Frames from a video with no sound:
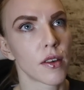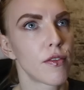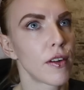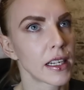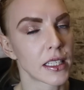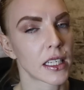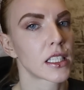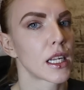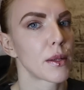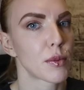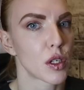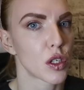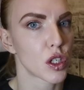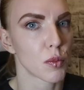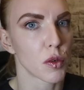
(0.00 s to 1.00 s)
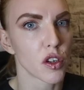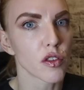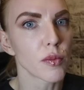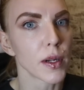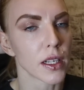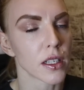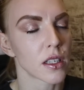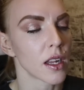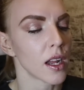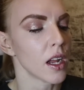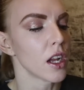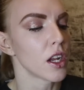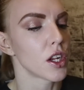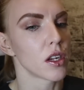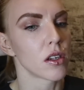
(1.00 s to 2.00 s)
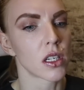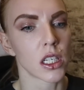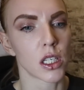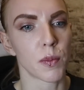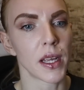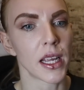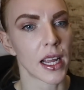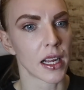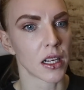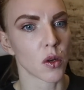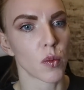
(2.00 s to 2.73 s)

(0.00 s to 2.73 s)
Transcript: the fat acceptance movement, usually speaking,